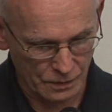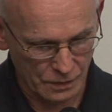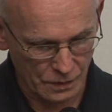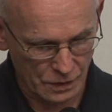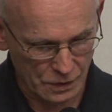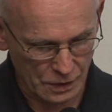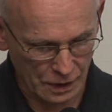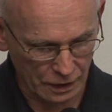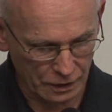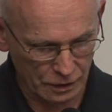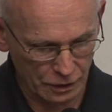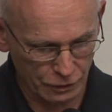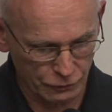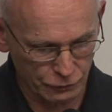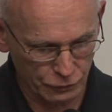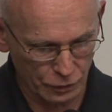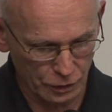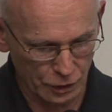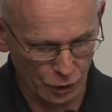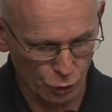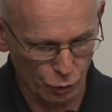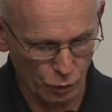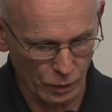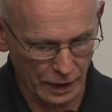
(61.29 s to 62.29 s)
suddenly
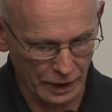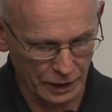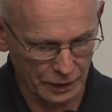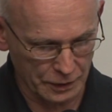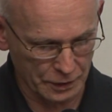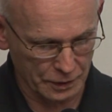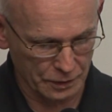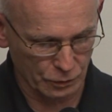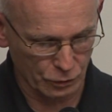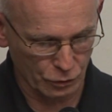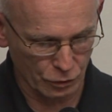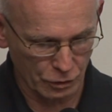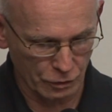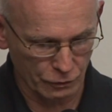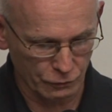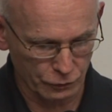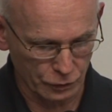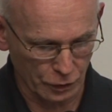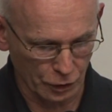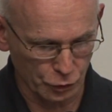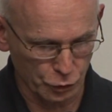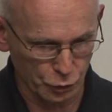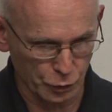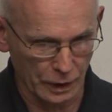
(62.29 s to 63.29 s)
fully awake to
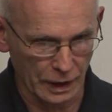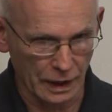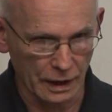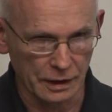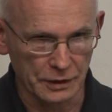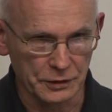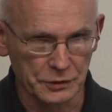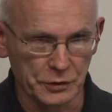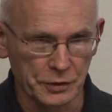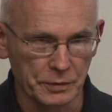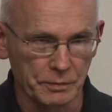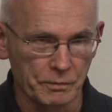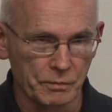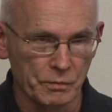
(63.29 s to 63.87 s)
confront reality.